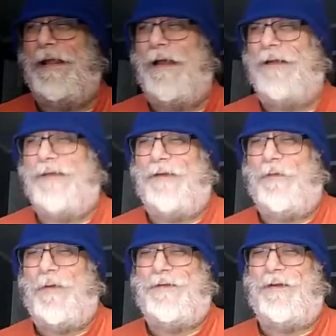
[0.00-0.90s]
God, you guys are
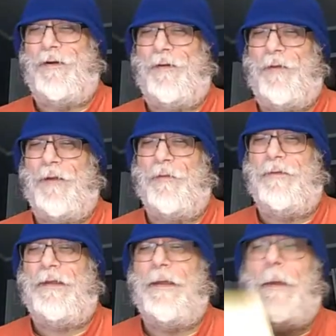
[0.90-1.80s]
watching a Hallmark
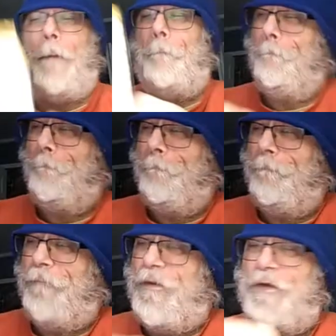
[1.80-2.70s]
movie?
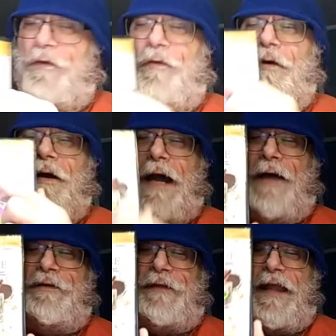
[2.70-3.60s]
Two
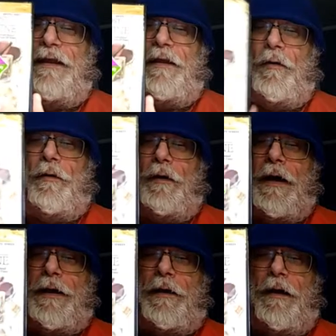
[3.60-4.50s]
outstanding
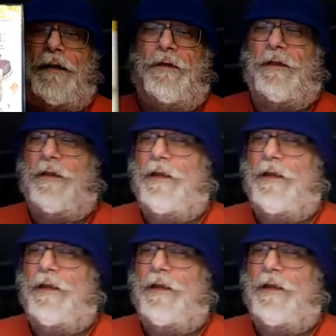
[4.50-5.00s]
horror icons in